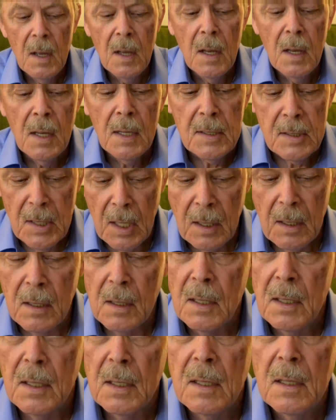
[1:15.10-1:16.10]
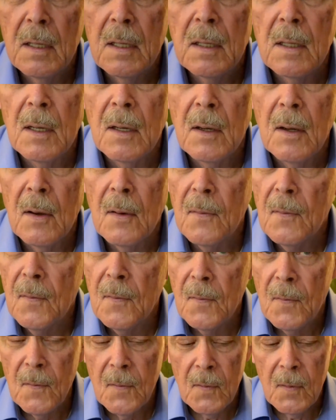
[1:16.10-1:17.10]
Secondly,
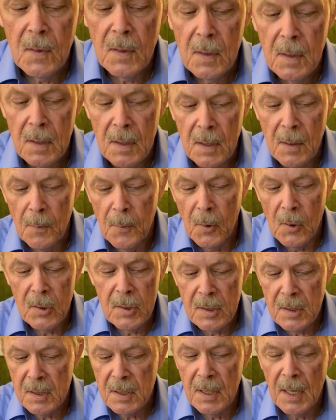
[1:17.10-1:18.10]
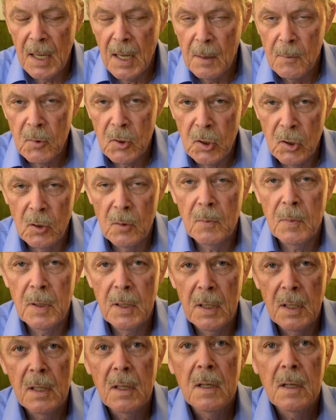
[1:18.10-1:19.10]
the person's name should
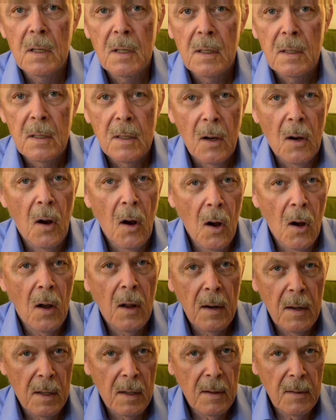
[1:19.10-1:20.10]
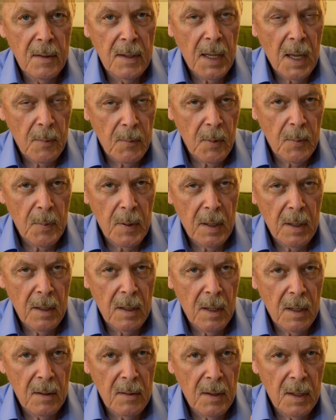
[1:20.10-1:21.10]
be on the
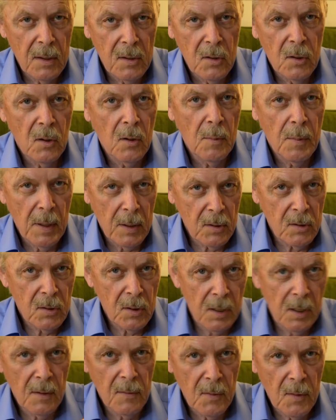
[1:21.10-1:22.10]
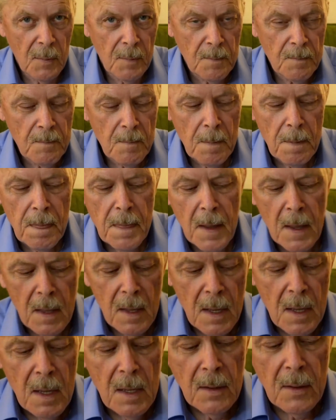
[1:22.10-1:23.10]
EpiPen that you're about to give them.
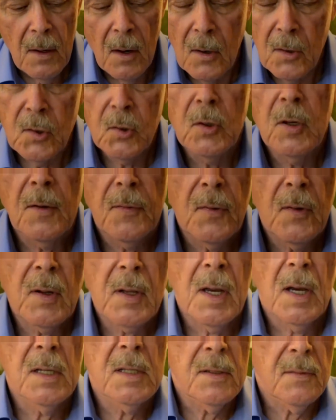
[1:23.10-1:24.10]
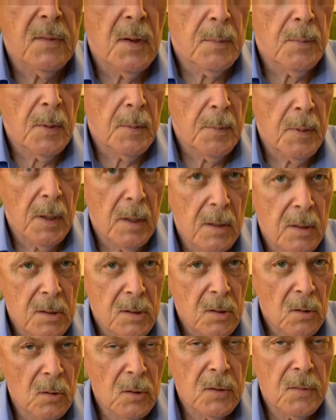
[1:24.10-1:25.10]
There are two different kinds of EpiPens,
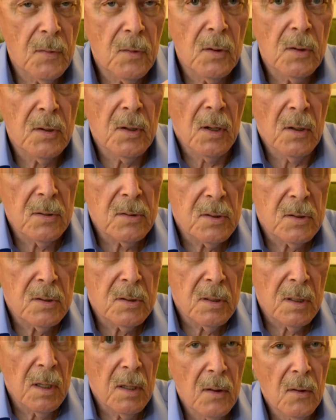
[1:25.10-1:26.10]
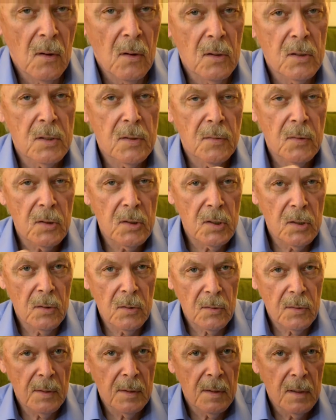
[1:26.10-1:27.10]
those for adults and those for
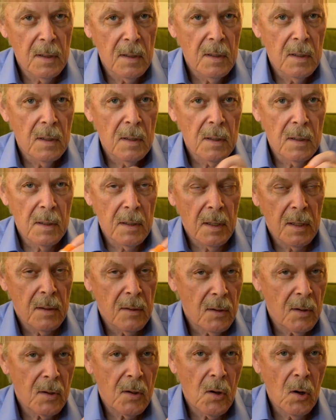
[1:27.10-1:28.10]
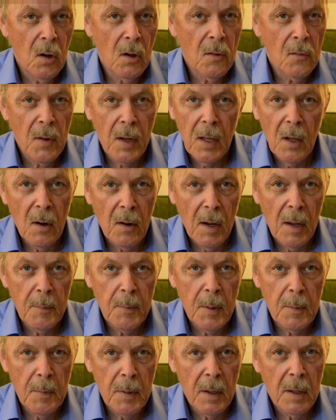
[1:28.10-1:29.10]
children. They're called regular
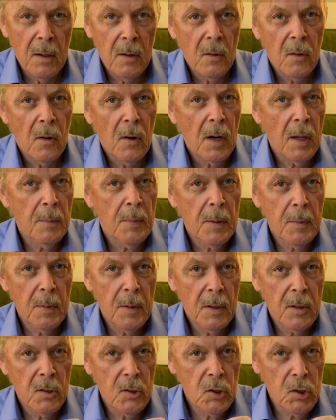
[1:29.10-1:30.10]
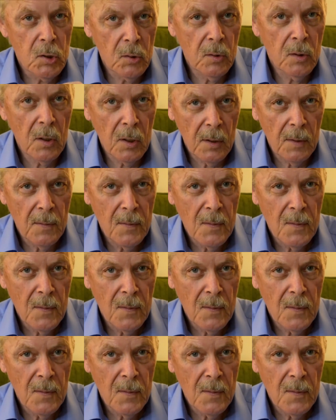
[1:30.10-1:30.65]
EpiPen or EpiPen Junior.